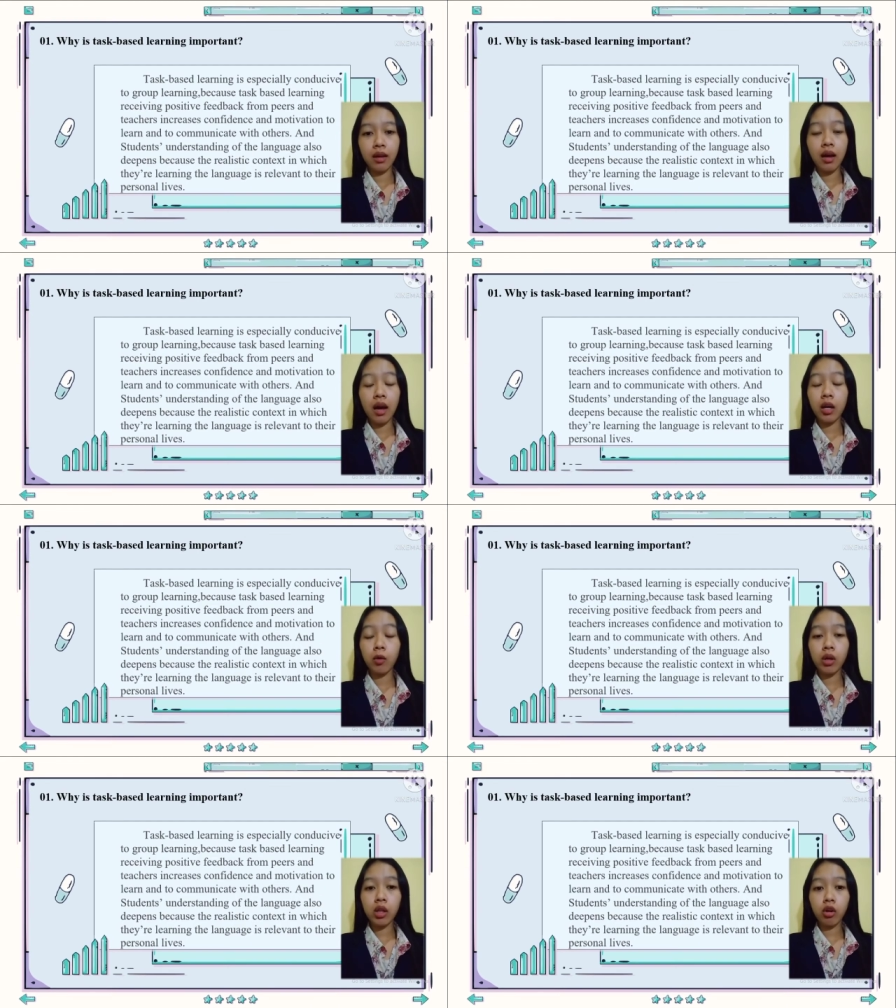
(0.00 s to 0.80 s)
will
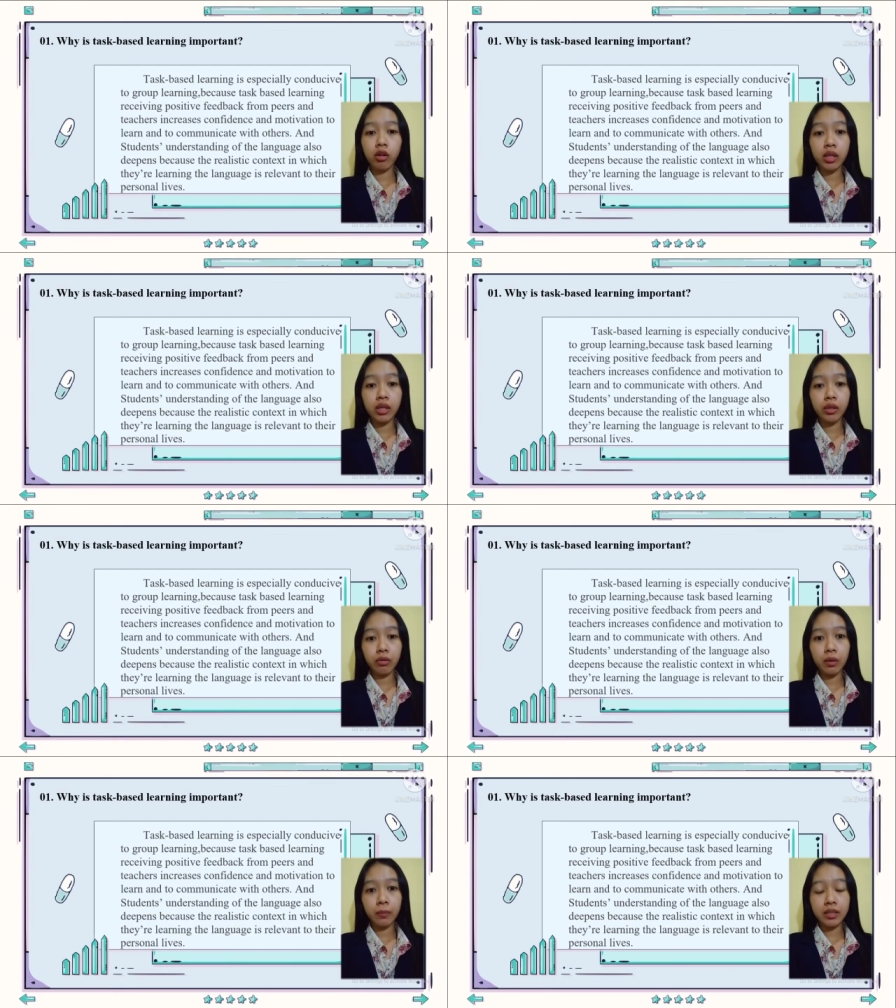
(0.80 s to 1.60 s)
continue the
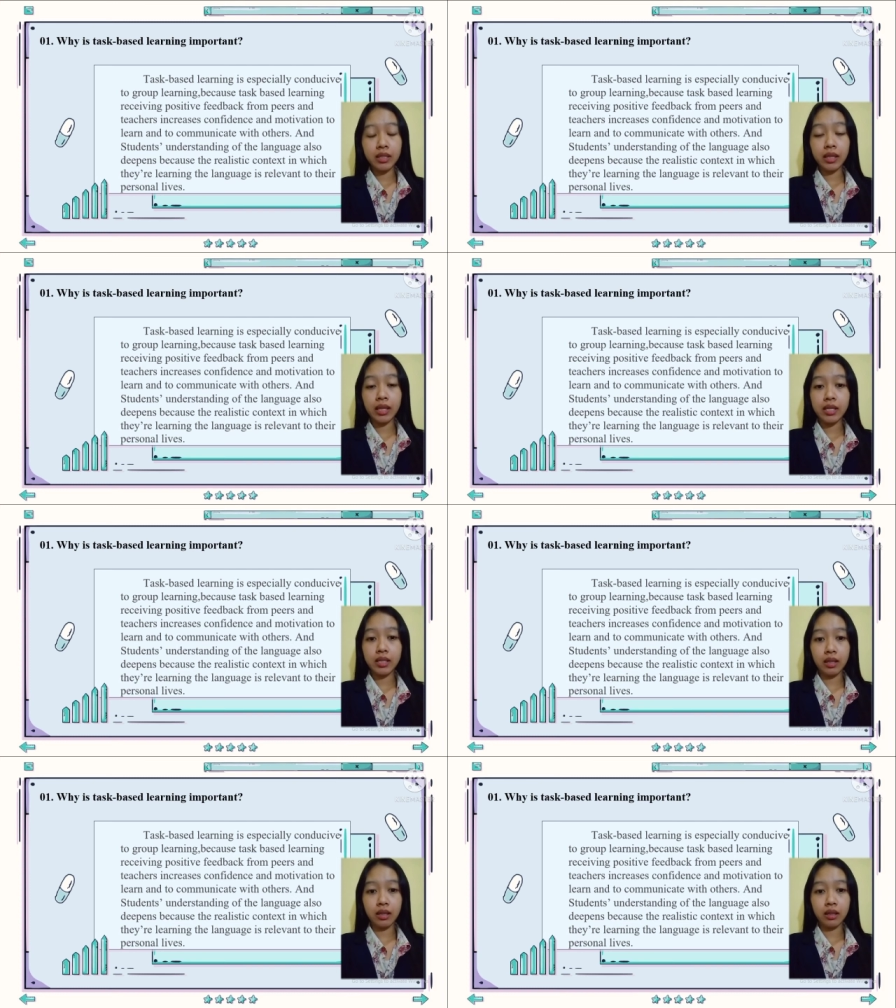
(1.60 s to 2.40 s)
presentation.
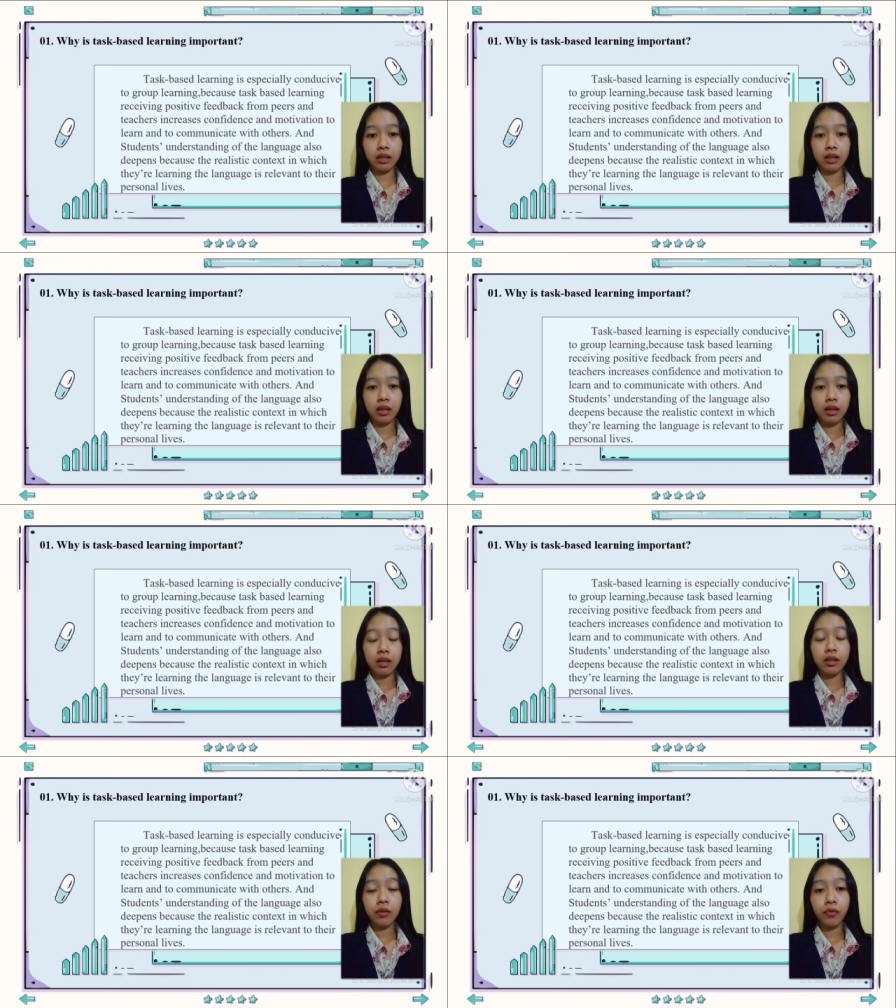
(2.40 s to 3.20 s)
The
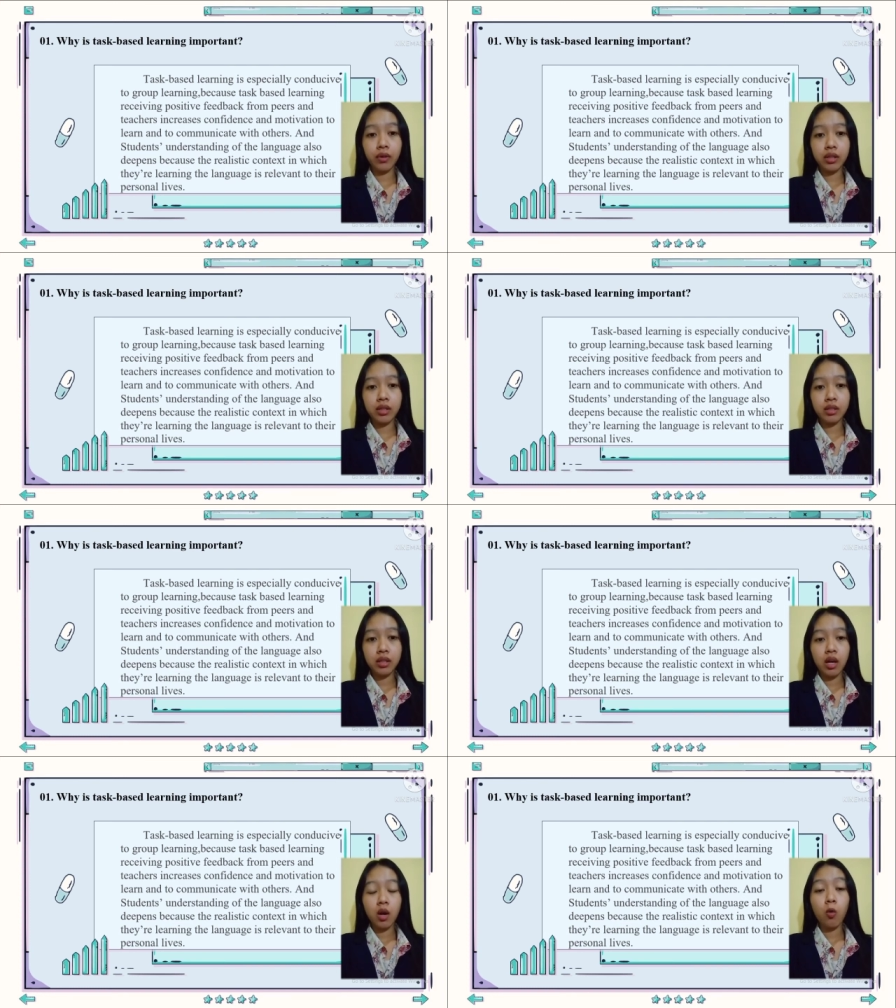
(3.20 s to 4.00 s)
first,
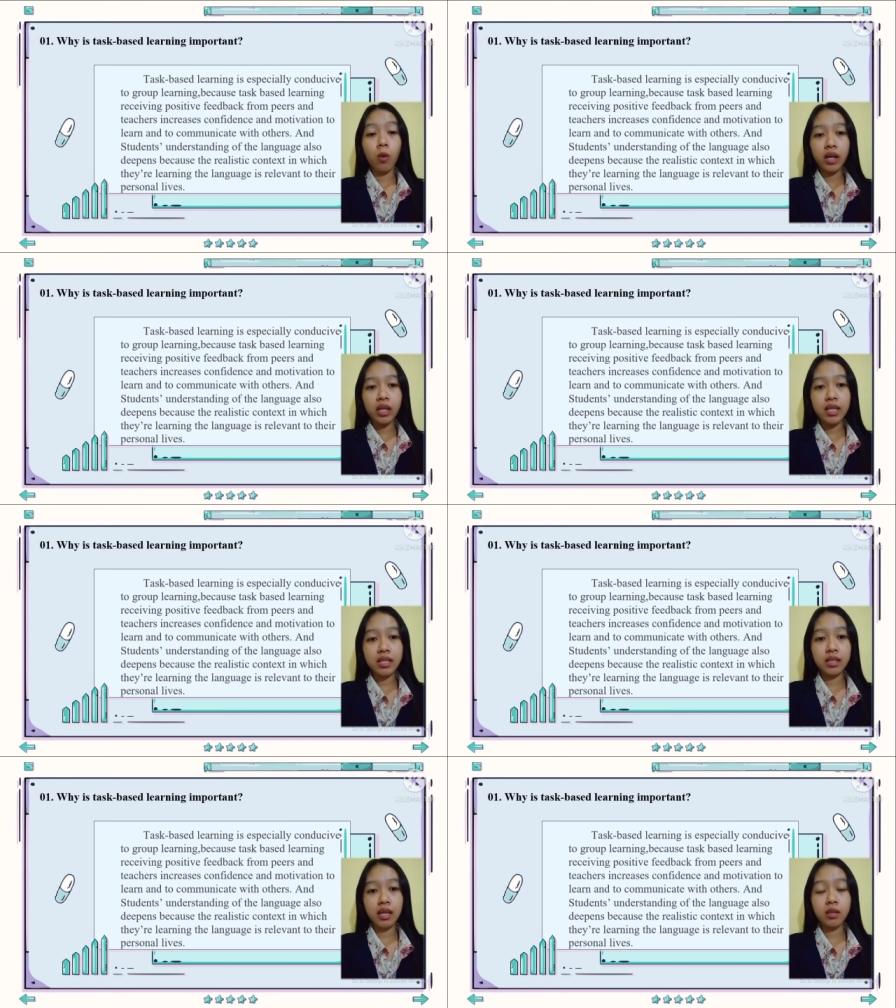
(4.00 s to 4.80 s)
why is
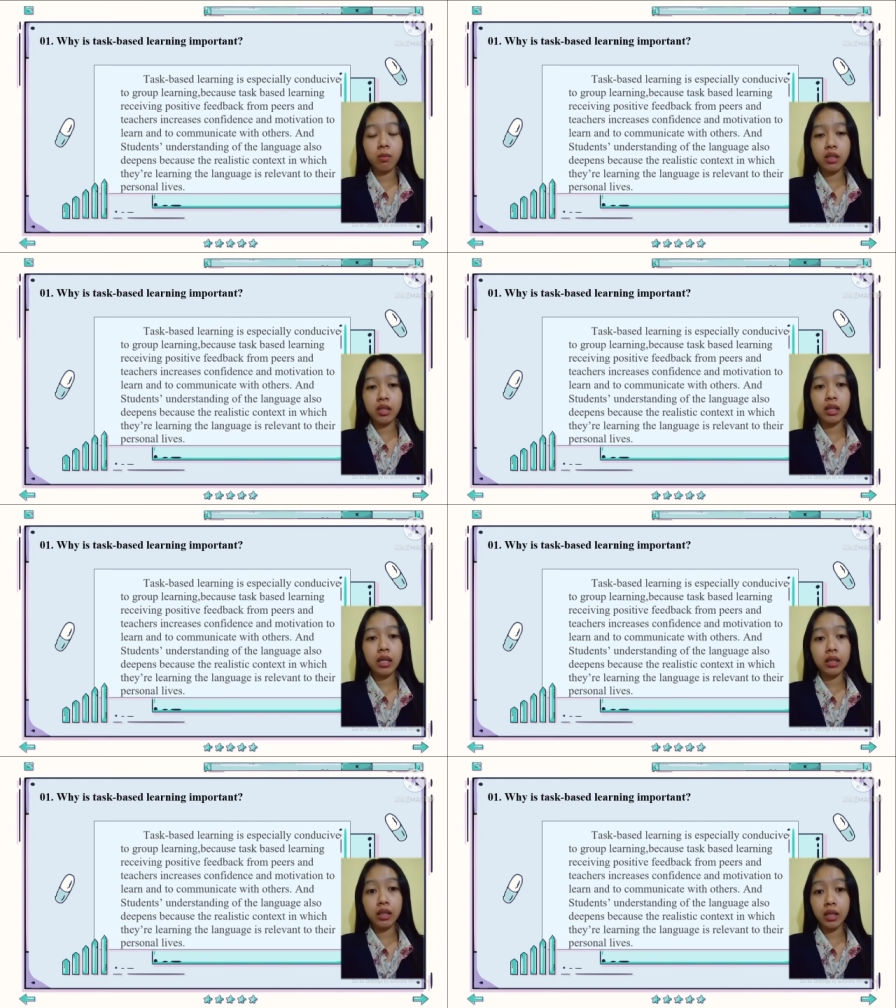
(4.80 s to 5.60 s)
task-based learning
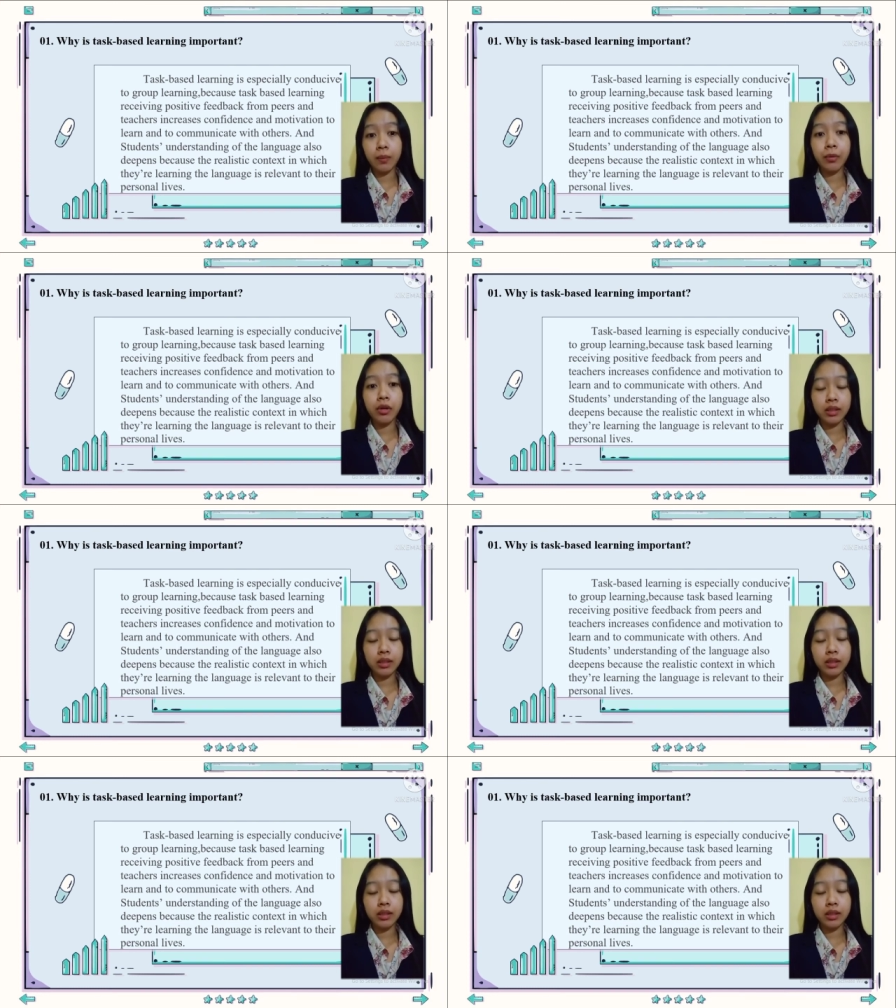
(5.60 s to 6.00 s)
important?